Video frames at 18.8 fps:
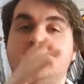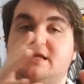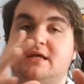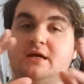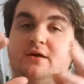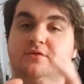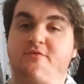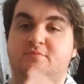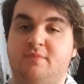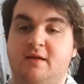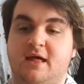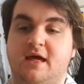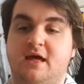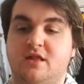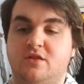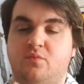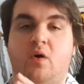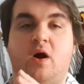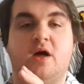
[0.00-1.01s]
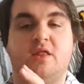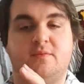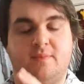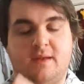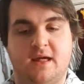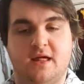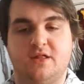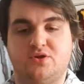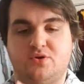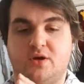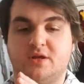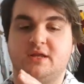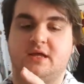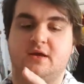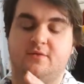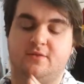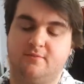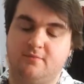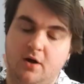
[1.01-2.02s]
to kill the players? Why are the players trying to
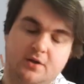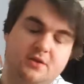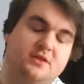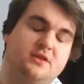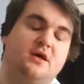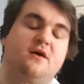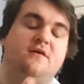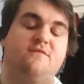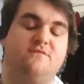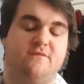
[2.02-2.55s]
kill the monster?